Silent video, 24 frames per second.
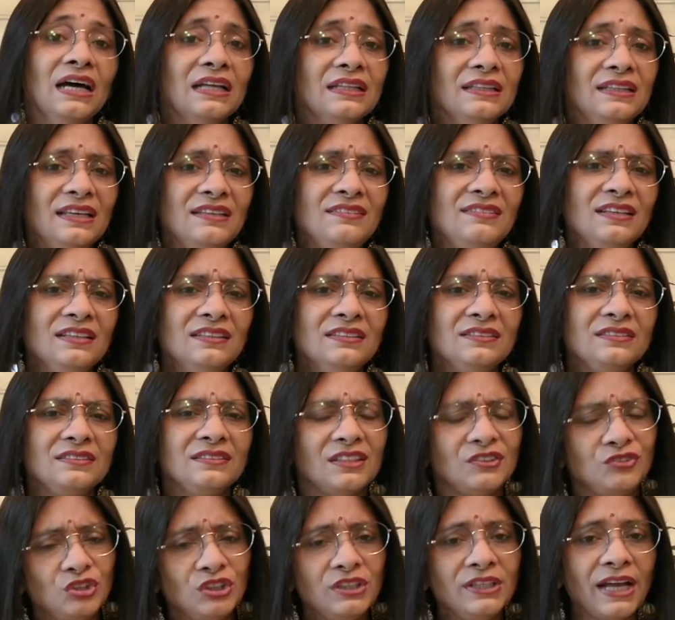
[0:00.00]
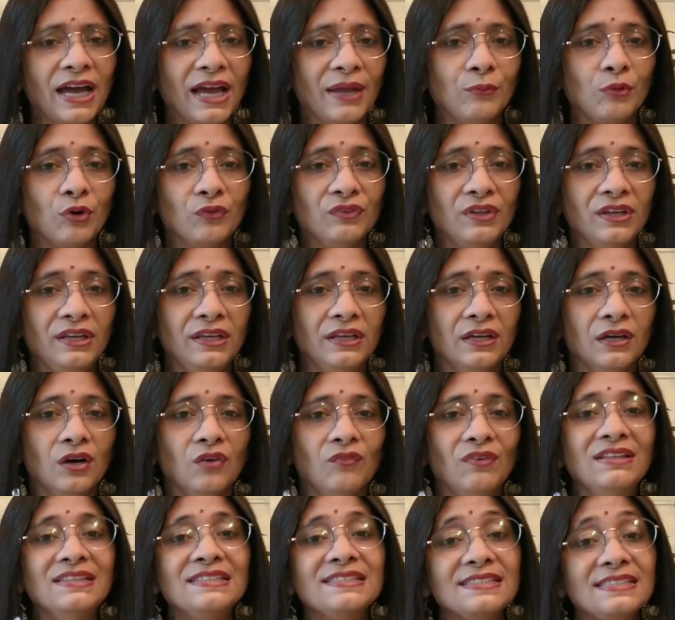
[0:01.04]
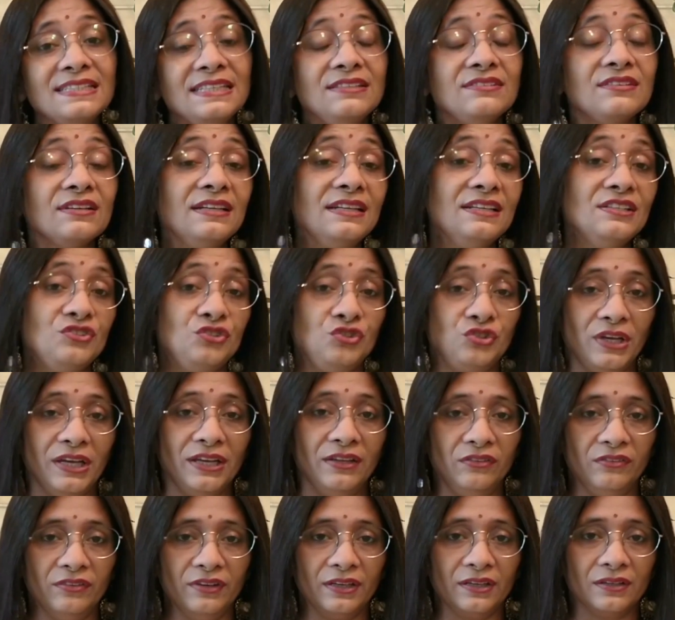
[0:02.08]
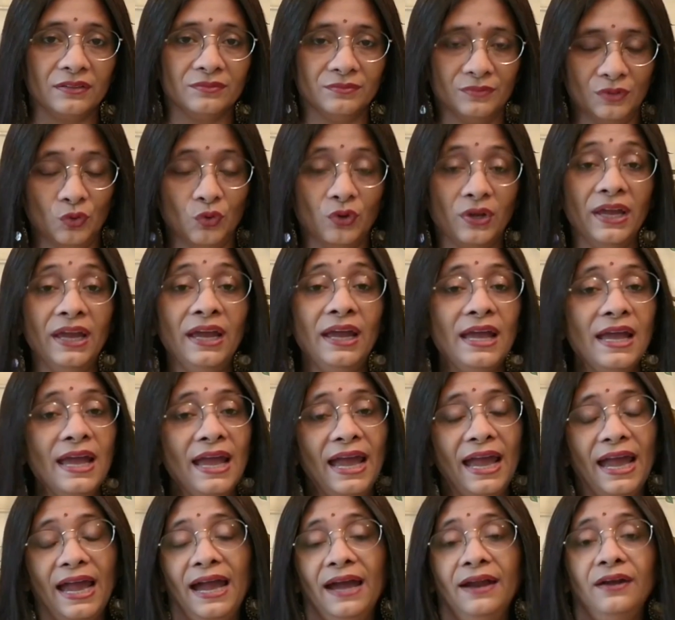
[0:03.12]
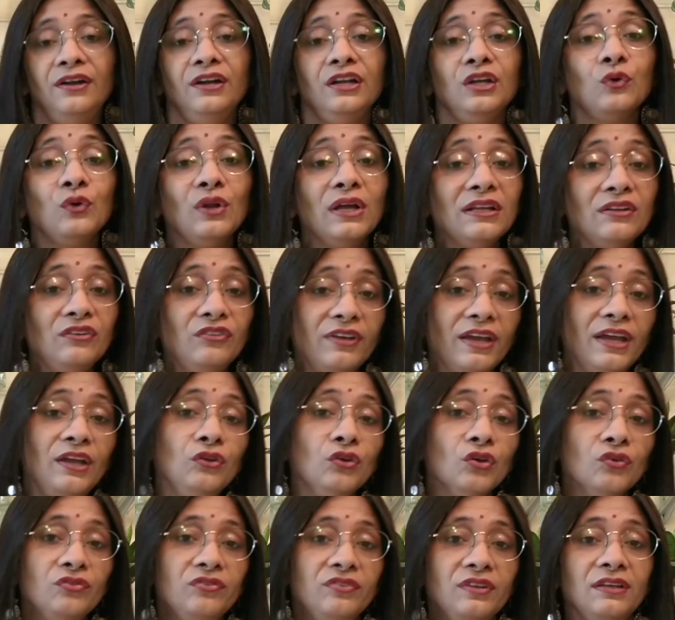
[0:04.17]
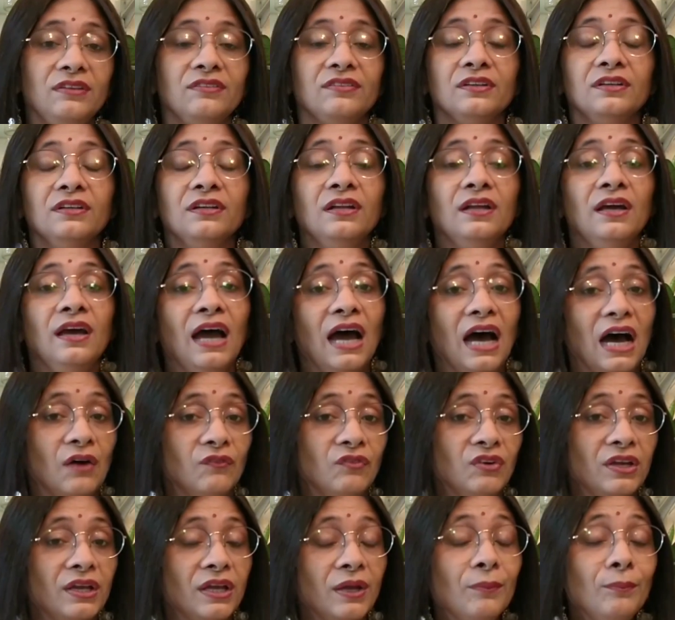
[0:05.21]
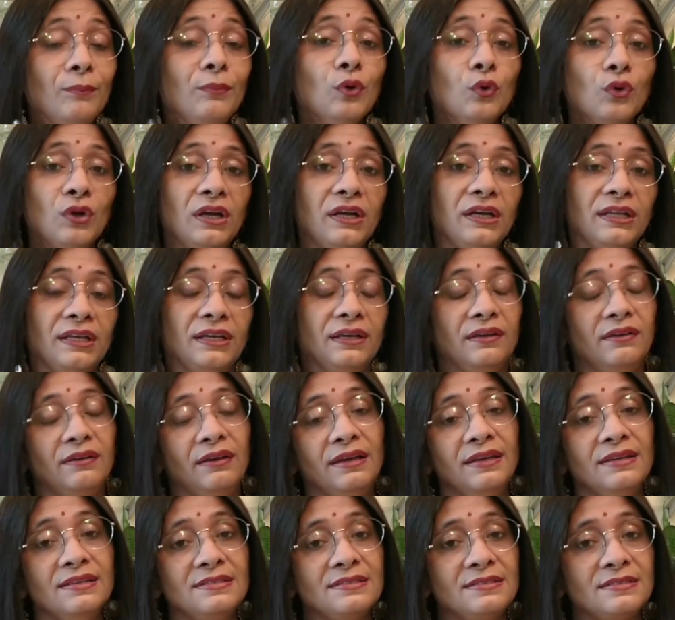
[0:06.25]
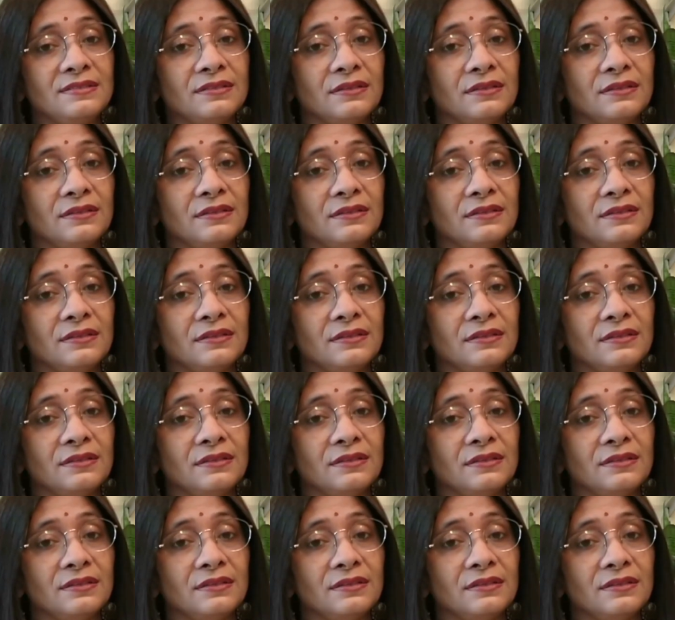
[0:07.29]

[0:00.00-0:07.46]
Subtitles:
This is such a time of the year when season is changing, okay, and during change of season, our immunity is